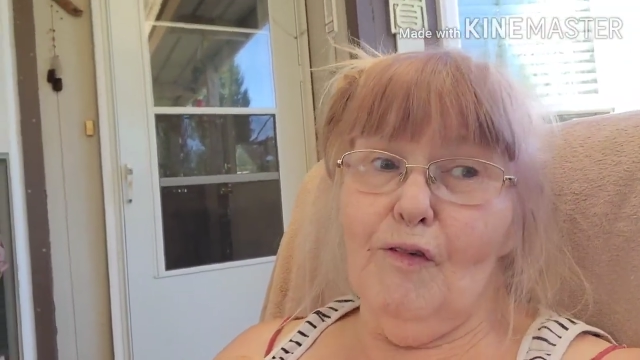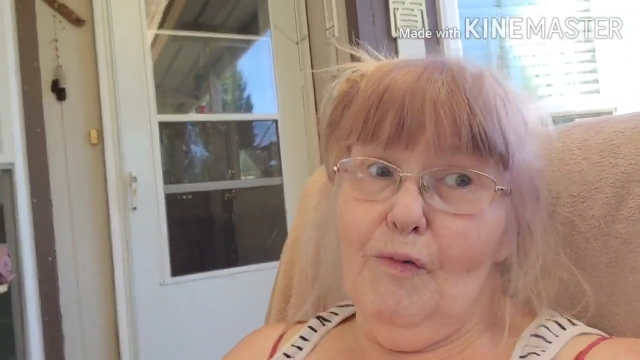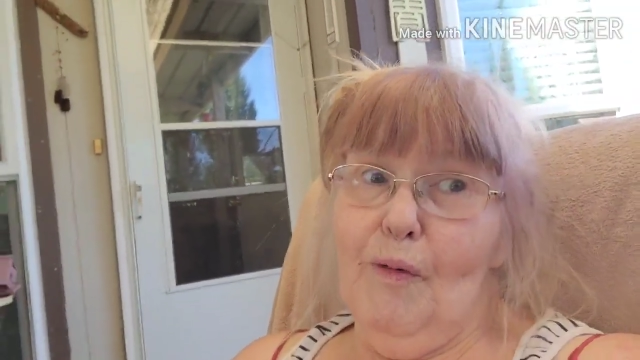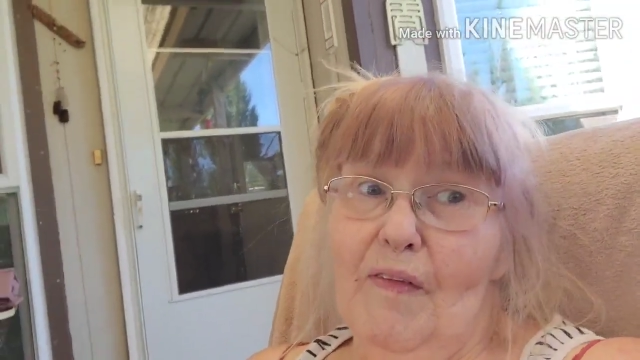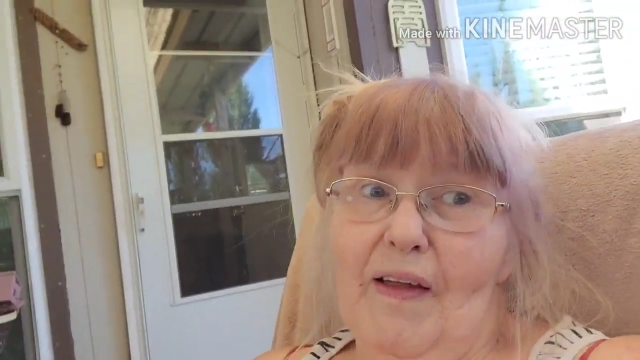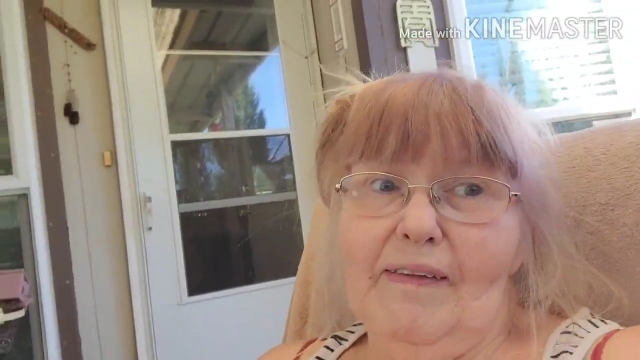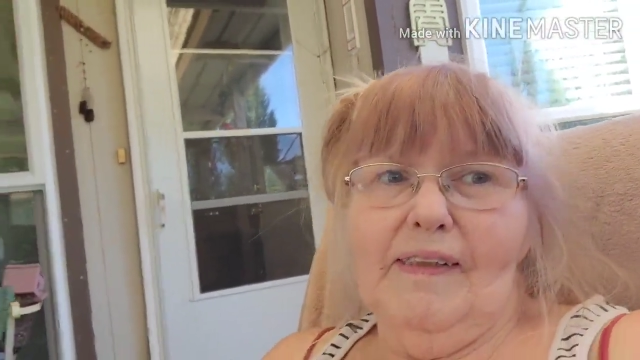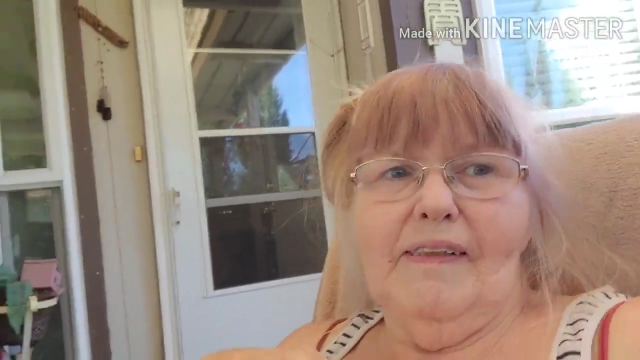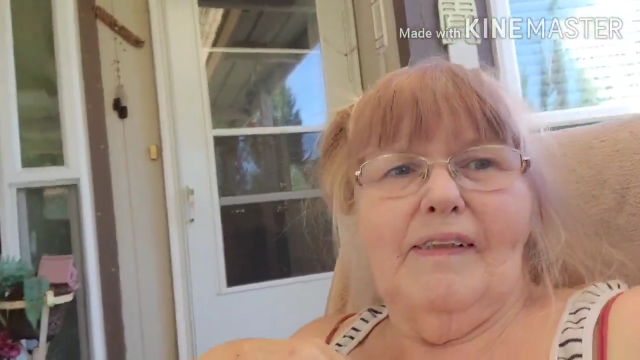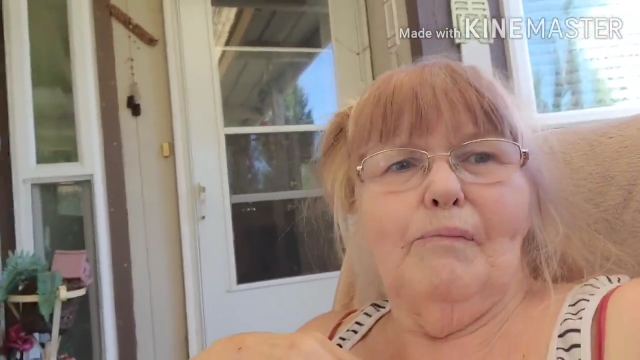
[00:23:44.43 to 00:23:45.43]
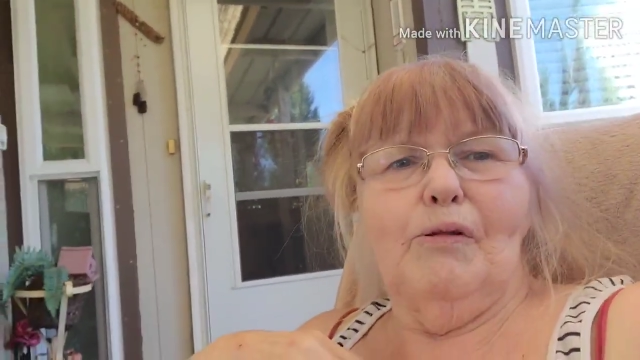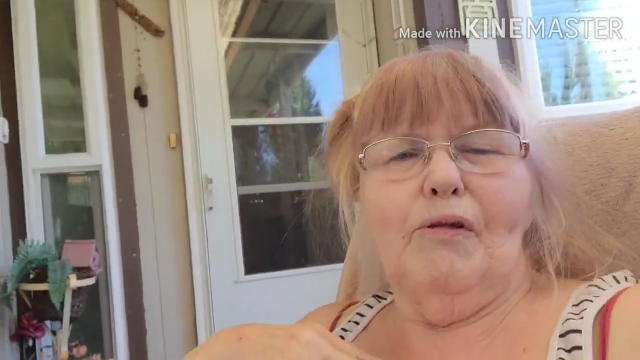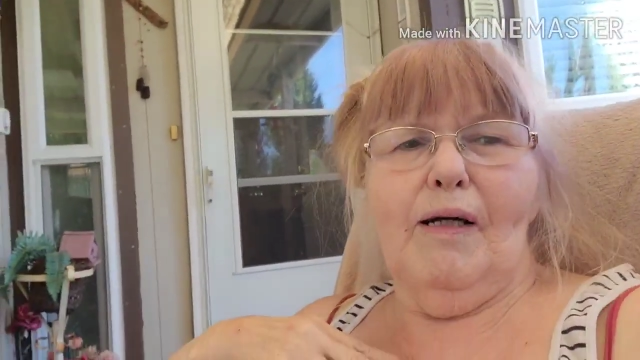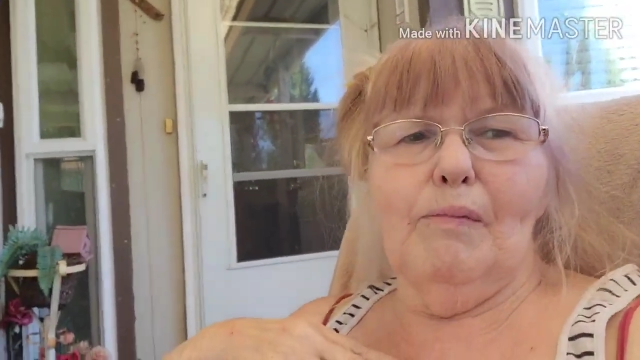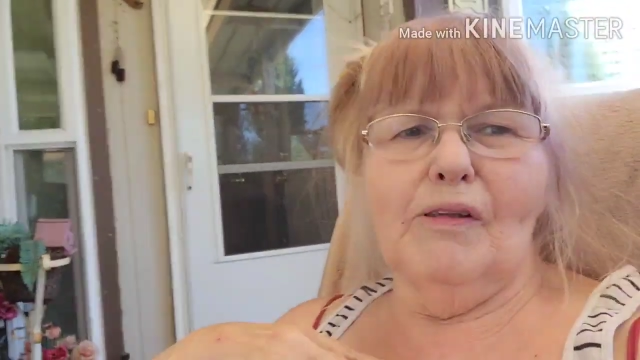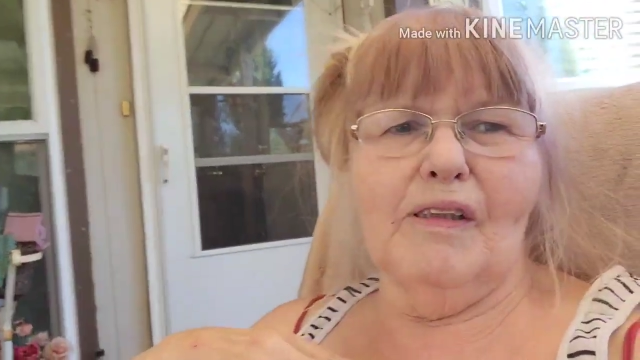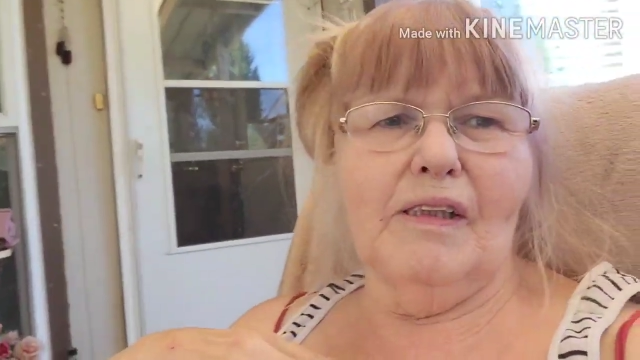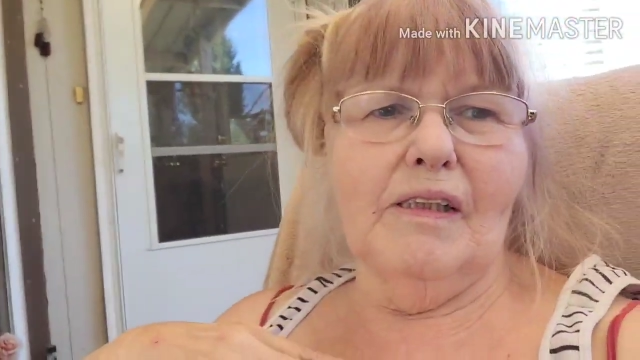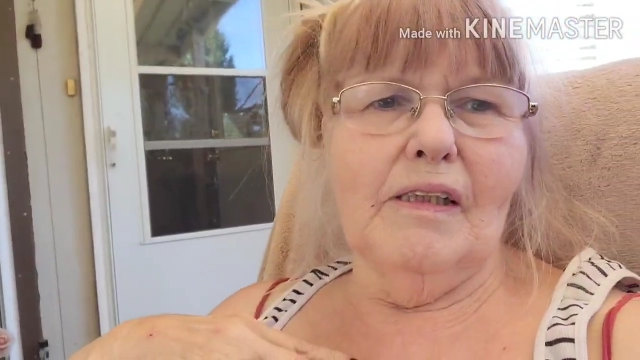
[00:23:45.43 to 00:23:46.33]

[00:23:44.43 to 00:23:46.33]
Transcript: 1,000 subscribers.